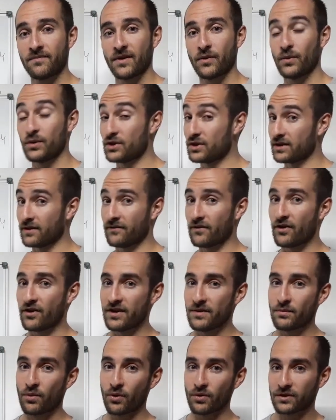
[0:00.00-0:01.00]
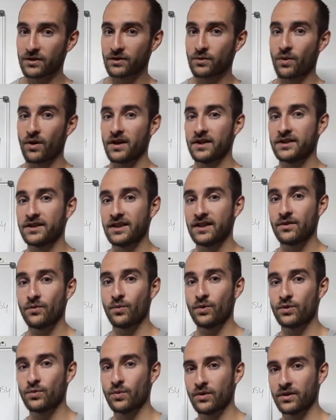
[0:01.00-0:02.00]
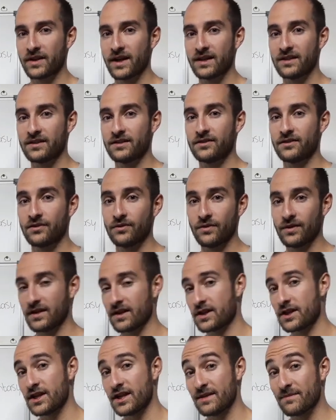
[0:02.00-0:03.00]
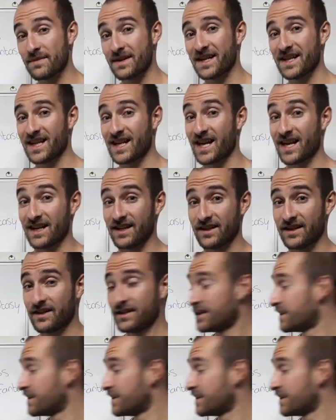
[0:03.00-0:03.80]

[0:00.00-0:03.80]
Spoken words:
Which is a very important quality which we'll get to in the theme again.